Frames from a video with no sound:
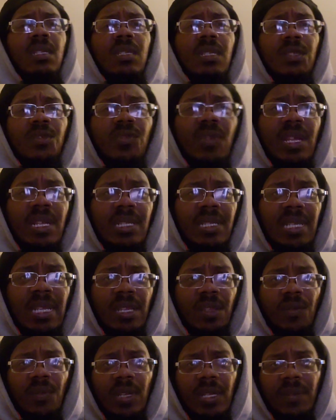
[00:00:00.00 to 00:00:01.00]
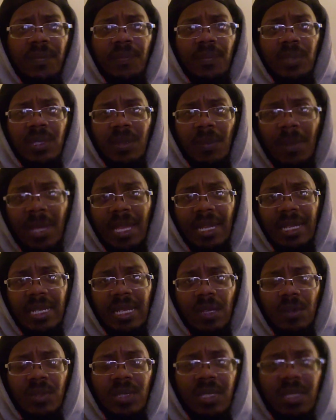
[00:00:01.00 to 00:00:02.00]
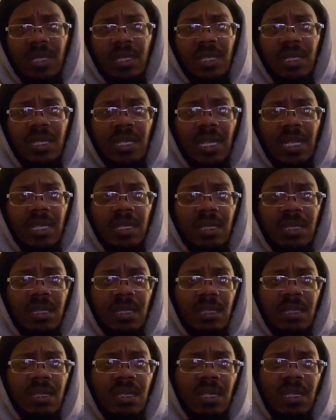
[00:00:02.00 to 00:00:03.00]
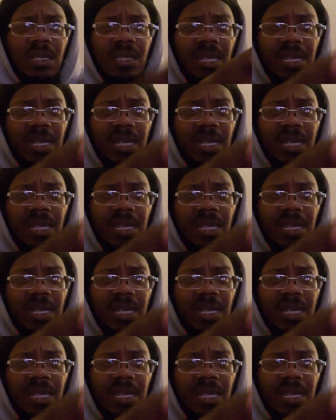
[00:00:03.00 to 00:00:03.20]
to try to take credit for somebody else's intelligence,